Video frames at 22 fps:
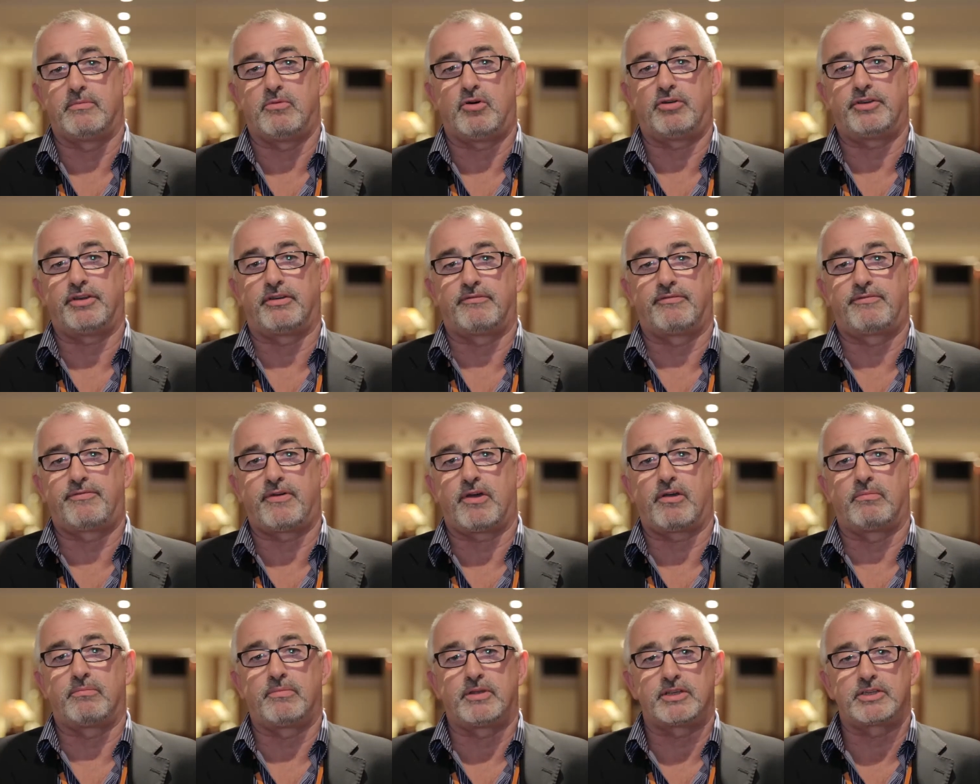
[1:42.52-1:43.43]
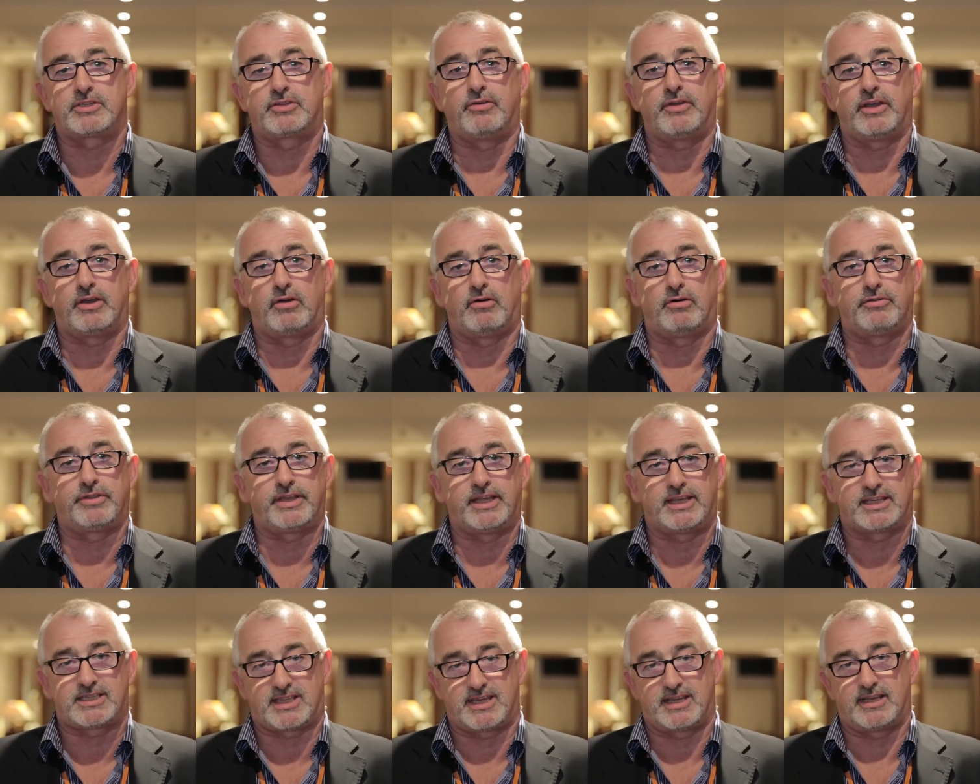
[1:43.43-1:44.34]
the modern firm is doing all
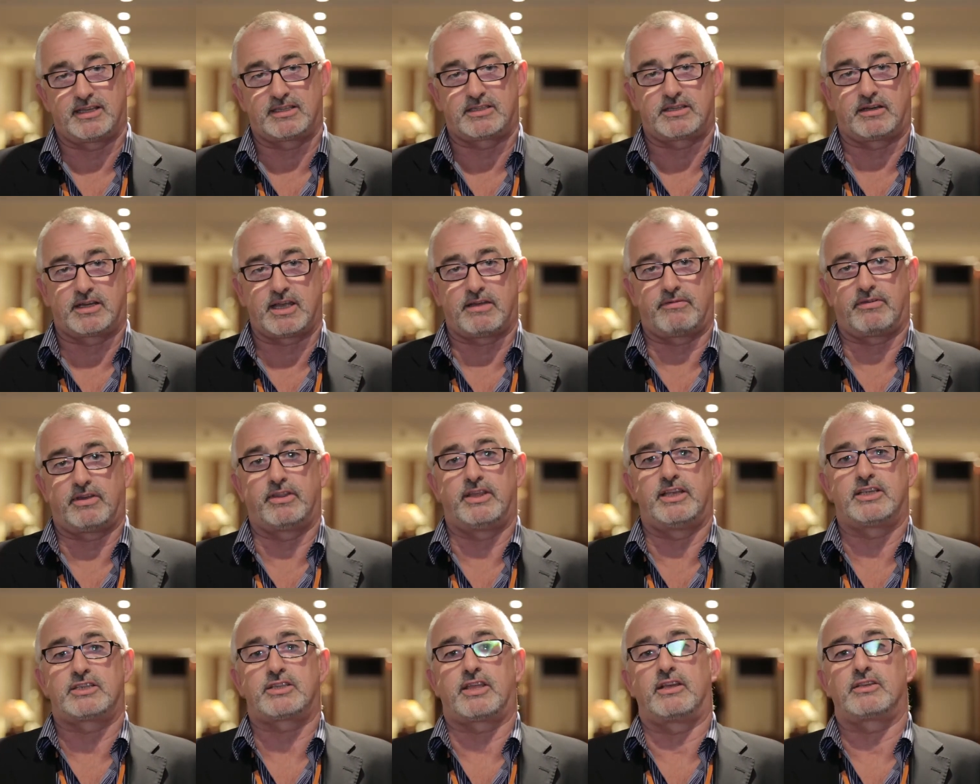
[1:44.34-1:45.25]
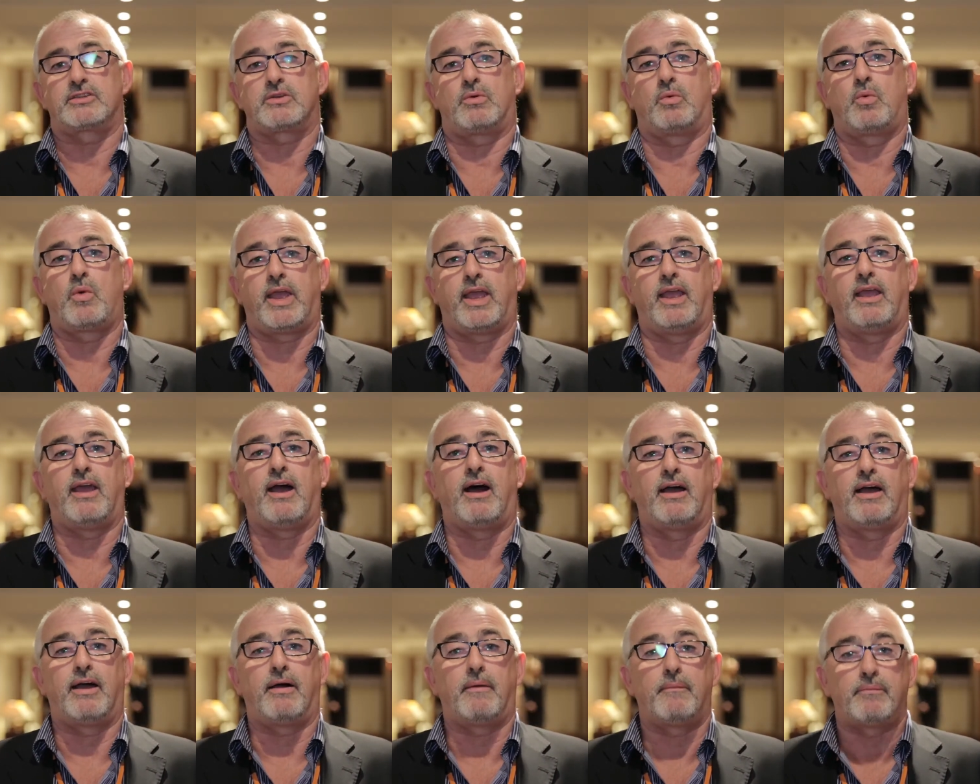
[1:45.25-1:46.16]
these things, they're giving these things away
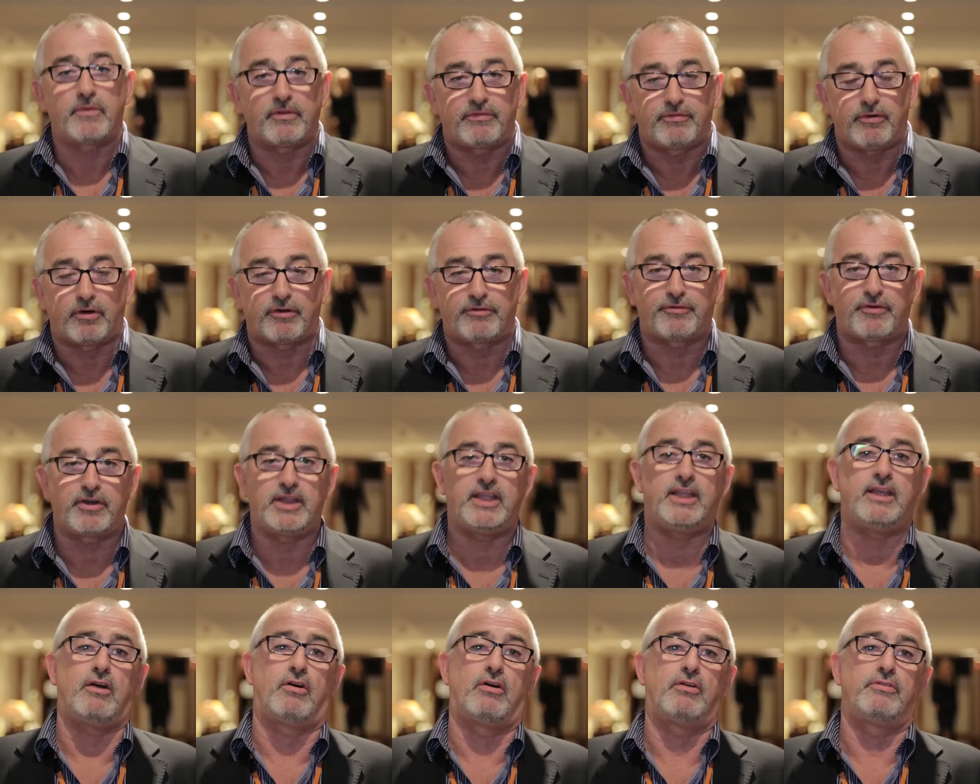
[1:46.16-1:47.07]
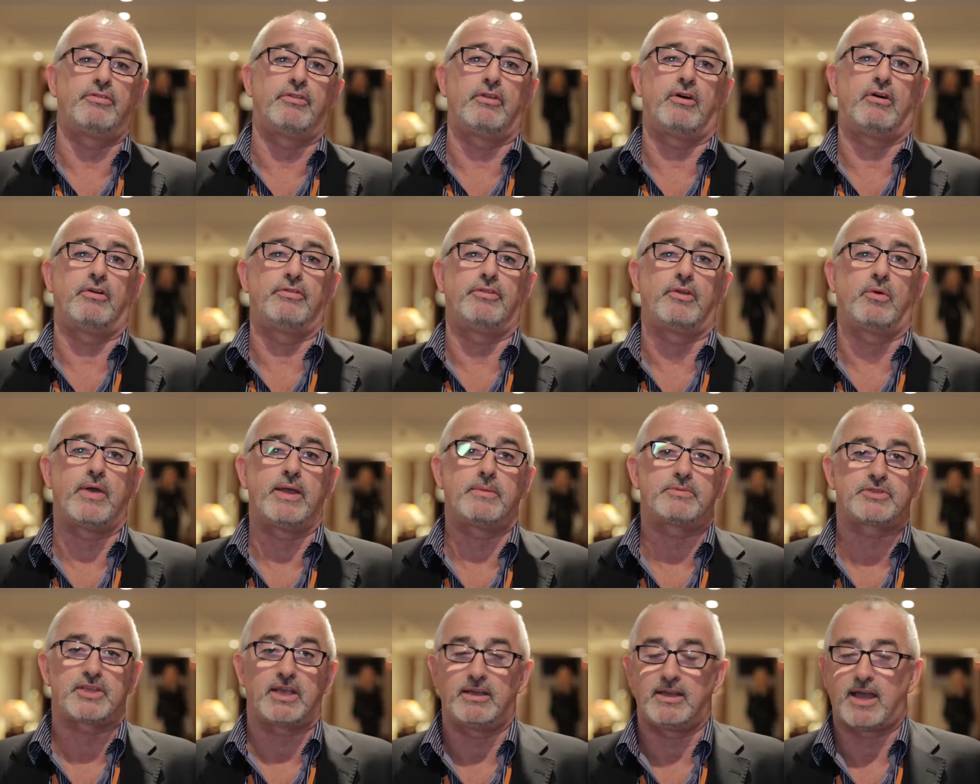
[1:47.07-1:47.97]
uh, for free on, on the
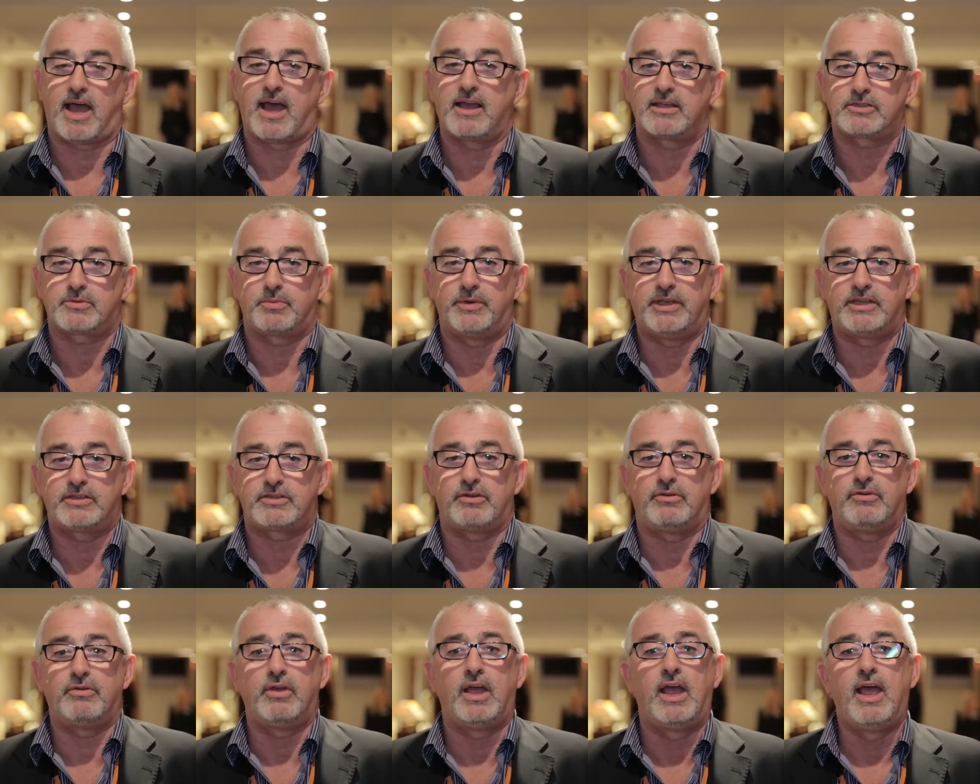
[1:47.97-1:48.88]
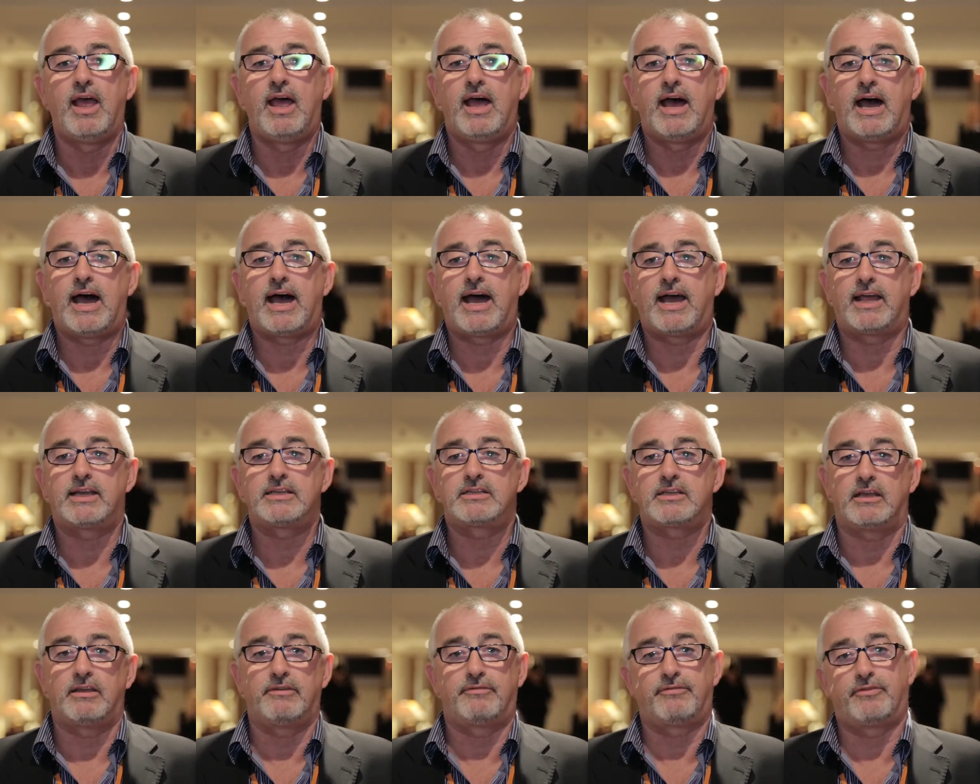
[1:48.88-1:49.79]
website as we do.
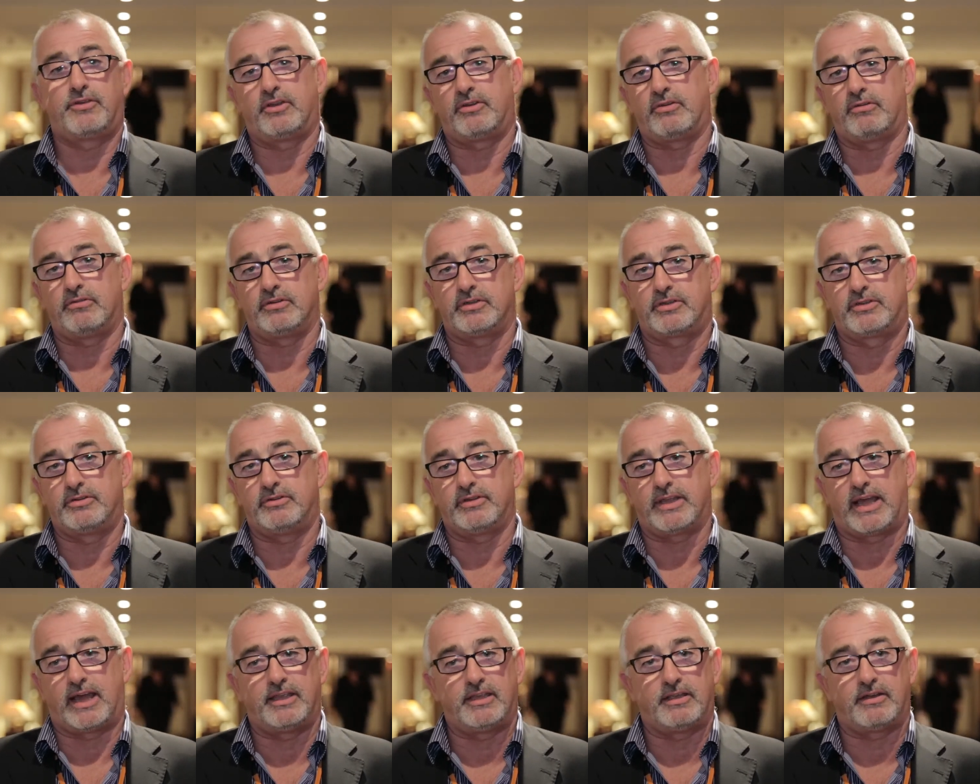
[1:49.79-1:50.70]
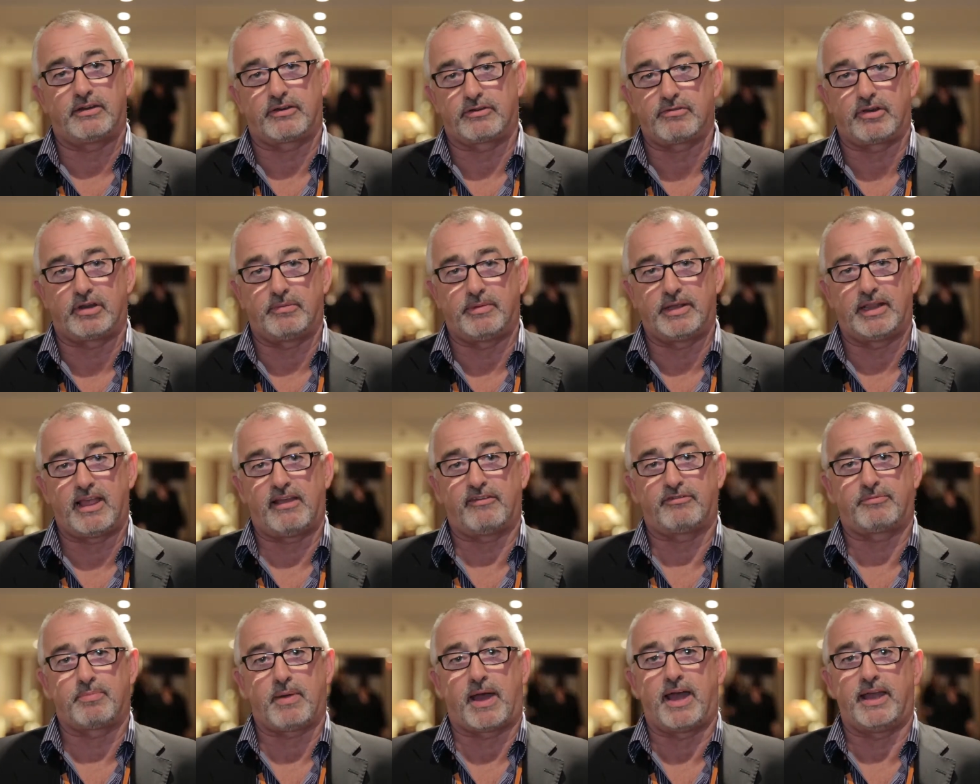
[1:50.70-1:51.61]
And if you don't do that, you're going to be
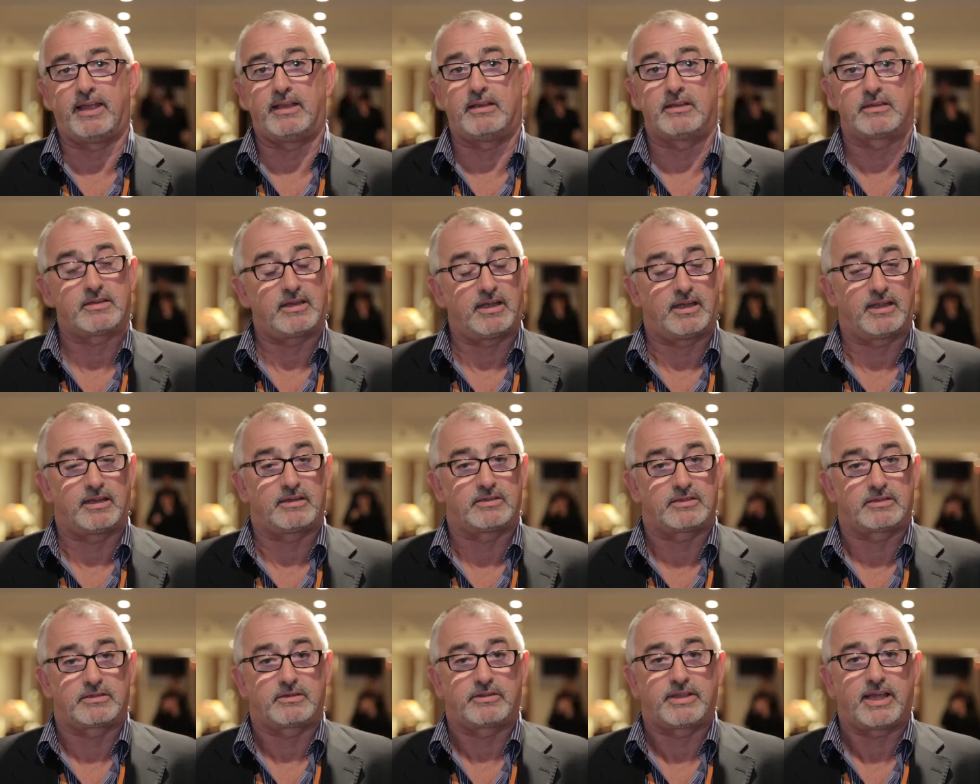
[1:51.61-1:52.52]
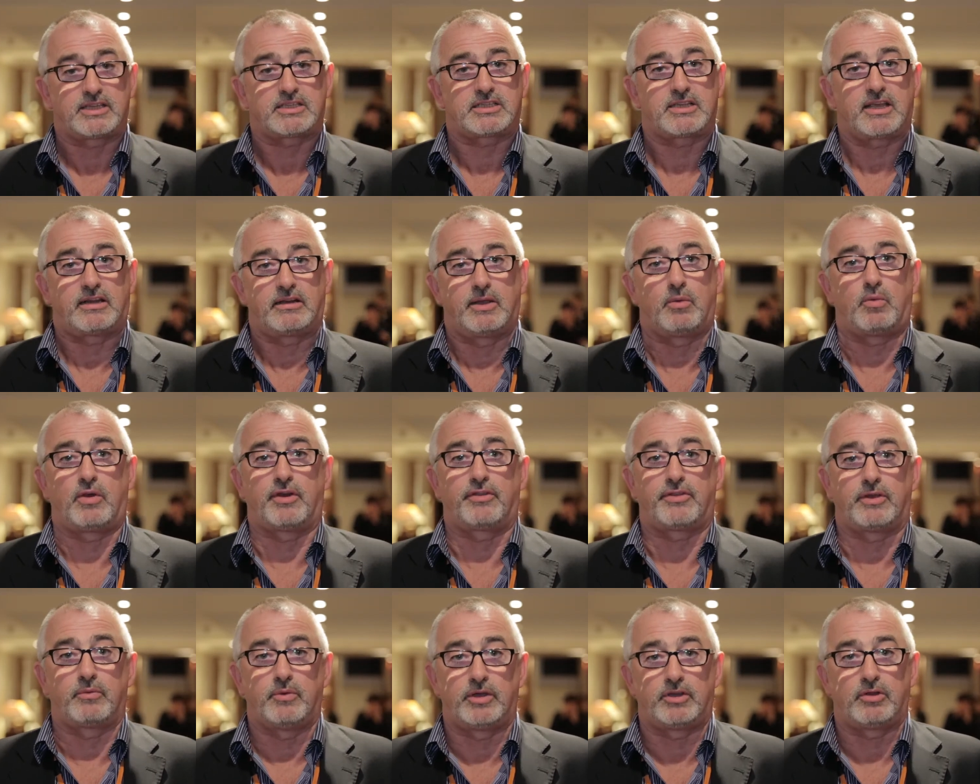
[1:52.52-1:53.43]
left behind. And that's certainly one
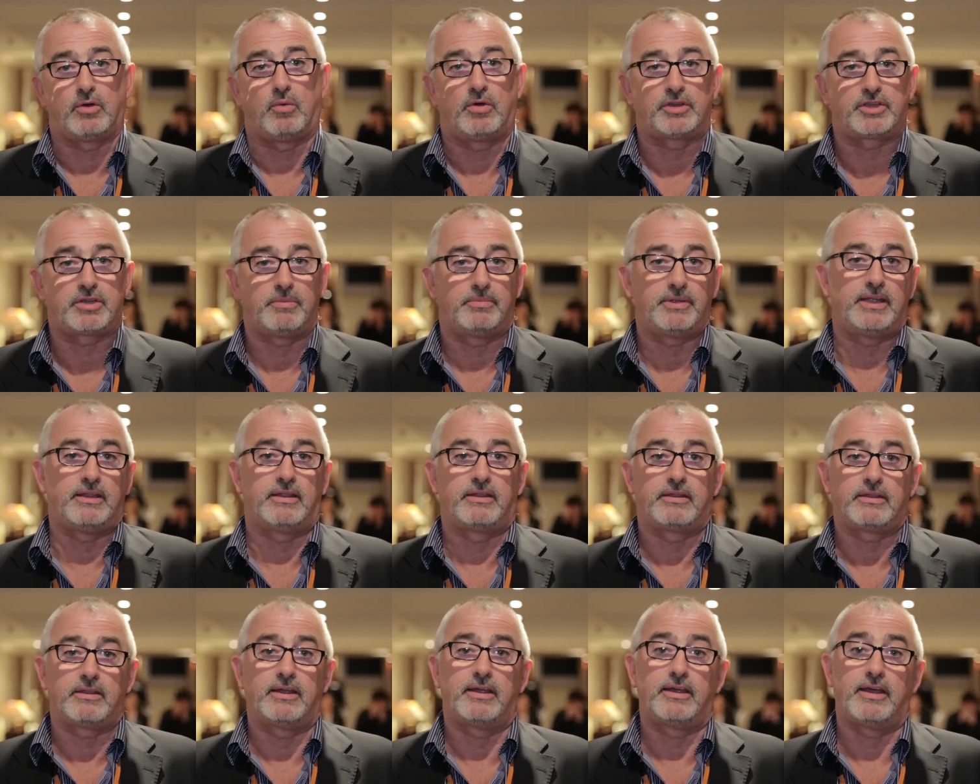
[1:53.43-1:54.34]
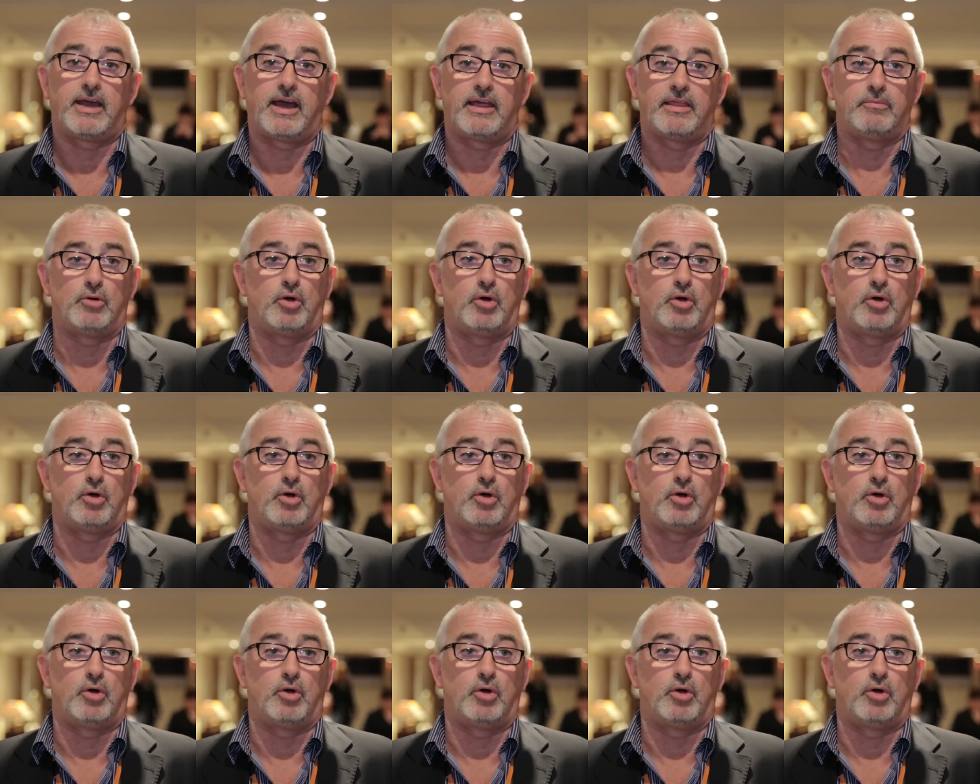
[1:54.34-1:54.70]
thing we don't want to be uh, at the